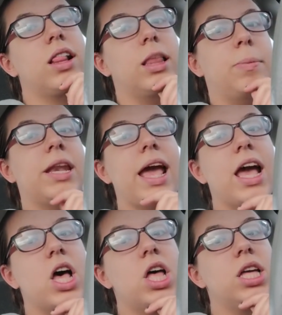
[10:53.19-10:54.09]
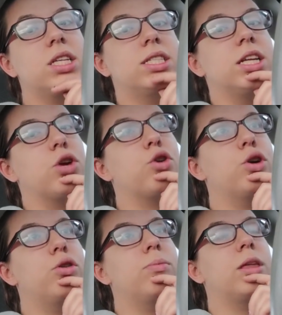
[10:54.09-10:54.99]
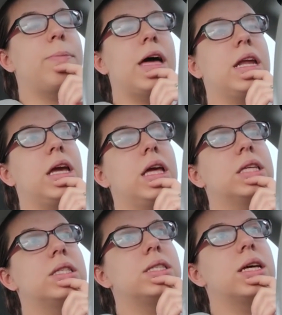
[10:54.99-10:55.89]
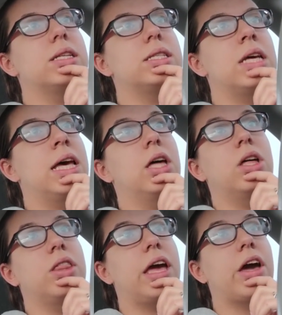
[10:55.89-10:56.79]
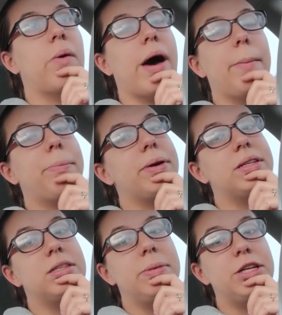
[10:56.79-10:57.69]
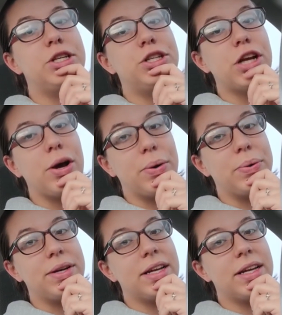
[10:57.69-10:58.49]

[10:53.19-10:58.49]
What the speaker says: clip nails and groom the bunnies until they go up to be shown.